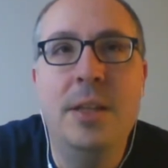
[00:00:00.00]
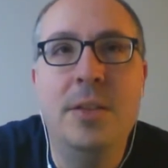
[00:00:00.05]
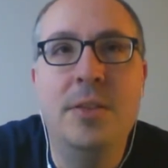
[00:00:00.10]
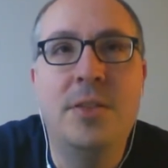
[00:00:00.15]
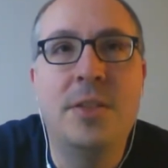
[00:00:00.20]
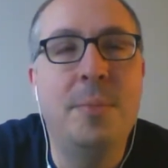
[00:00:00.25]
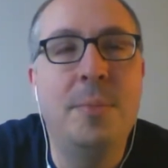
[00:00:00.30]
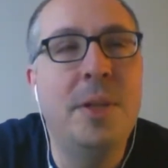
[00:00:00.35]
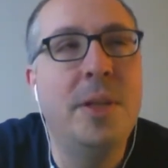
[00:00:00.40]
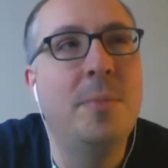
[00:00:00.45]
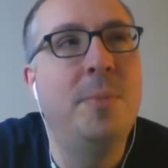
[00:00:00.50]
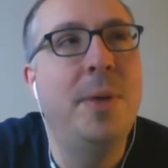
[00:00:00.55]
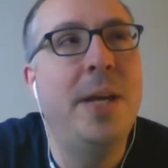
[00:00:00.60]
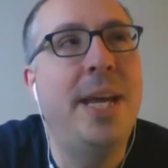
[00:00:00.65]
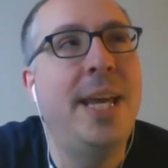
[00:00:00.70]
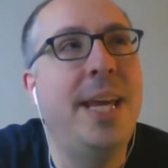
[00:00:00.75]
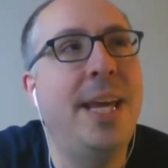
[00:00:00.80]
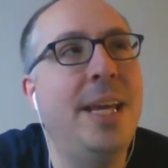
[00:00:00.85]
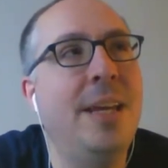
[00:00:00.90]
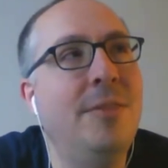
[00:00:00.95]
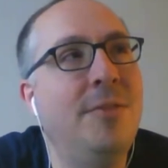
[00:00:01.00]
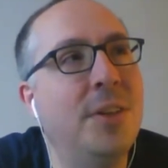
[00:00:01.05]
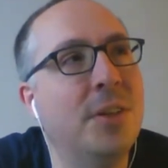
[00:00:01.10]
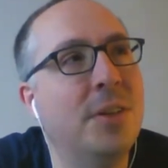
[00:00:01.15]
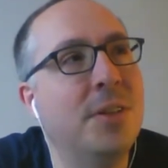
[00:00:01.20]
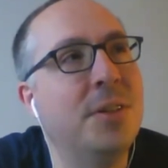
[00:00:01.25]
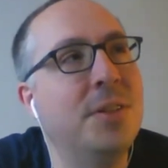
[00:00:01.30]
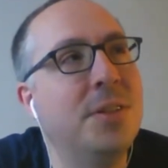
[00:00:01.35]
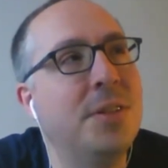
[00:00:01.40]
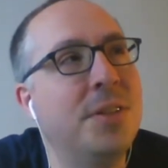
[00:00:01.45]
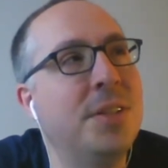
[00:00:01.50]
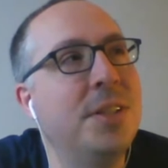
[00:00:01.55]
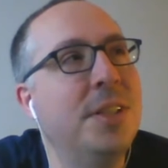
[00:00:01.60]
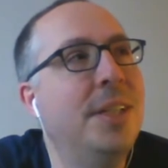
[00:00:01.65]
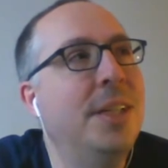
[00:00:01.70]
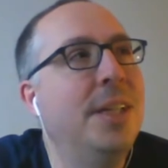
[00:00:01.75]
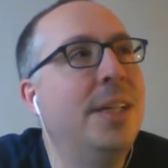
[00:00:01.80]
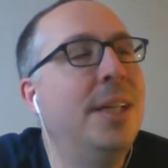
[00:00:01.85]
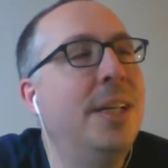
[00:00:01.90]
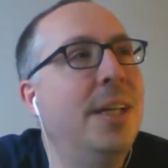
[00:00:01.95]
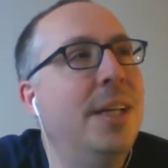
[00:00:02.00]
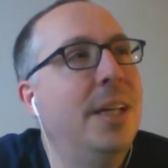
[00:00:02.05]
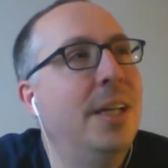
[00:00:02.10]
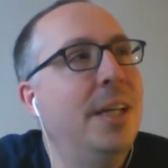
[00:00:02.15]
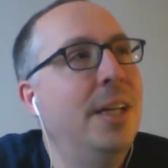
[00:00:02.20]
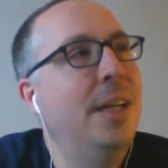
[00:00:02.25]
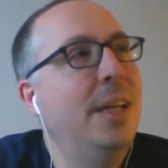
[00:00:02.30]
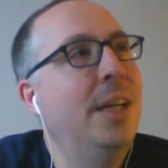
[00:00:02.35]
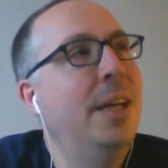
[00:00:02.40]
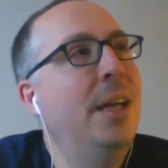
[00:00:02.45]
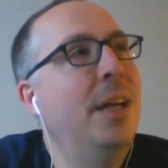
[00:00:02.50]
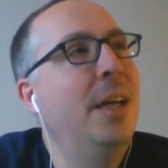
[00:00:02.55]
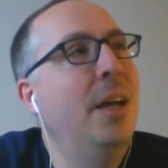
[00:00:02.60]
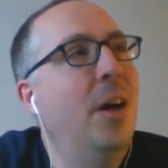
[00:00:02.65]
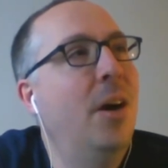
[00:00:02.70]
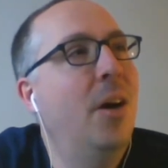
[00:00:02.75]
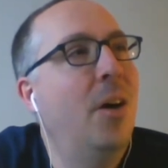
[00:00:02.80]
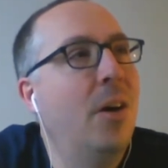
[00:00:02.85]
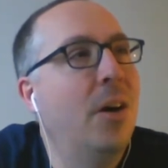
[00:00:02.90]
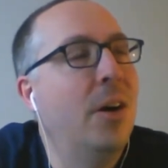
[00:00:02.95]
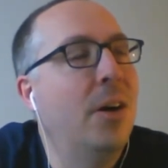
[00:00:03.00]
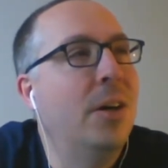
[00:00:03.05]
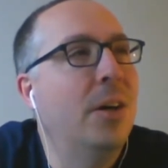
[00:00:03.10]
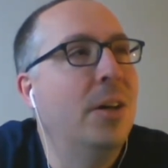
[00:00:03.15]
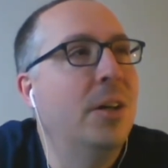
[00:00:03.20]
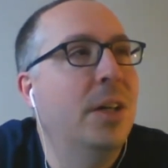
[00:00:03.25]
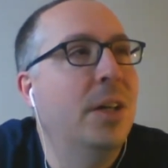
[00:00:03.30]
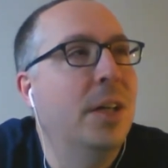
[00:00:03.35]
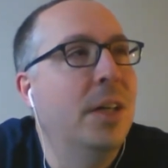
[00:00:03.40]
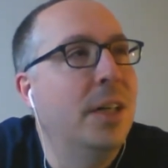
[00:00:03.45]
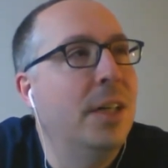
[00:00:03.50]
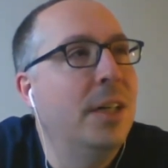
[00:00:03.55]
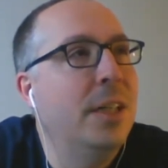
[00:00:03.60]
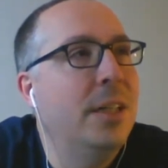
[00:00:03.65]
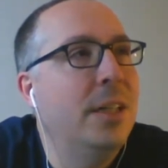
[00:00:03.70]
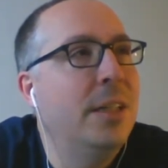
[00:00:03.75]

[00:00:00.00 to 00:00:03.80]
some of the behaviors are